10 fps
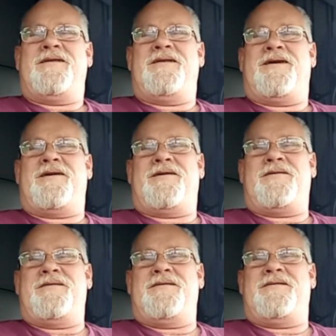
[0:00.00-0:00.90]

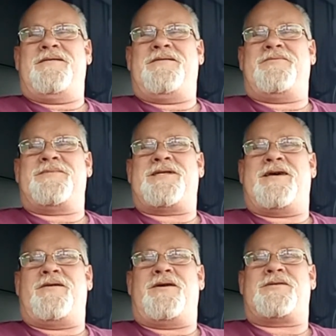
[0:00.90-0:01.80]
no,
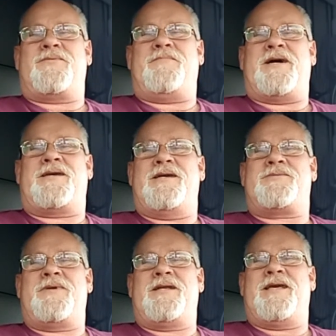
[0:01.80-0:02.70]
Homestead House, when my
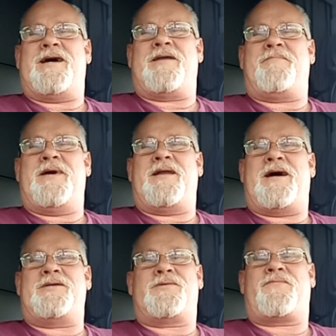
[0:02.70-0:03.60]
kids wouldn't get out of bed,
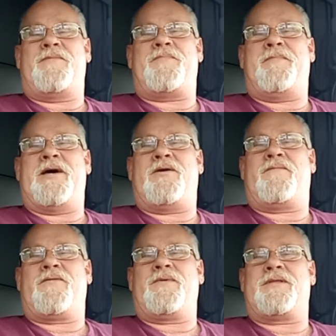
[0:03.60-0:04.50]
I'd just flip the bed
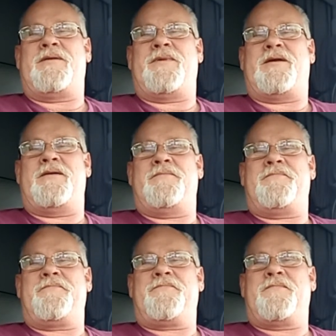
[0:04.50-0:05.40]
over with them in it.
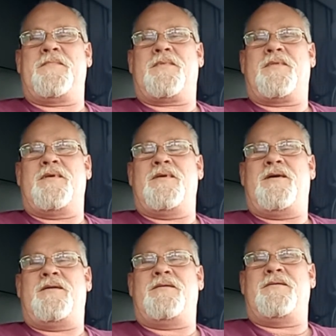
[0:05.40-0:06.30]

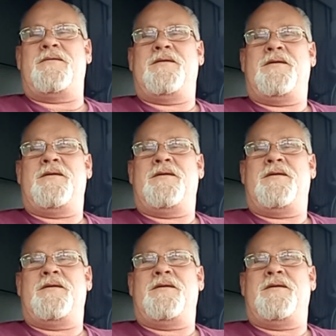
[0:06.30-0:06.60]
No,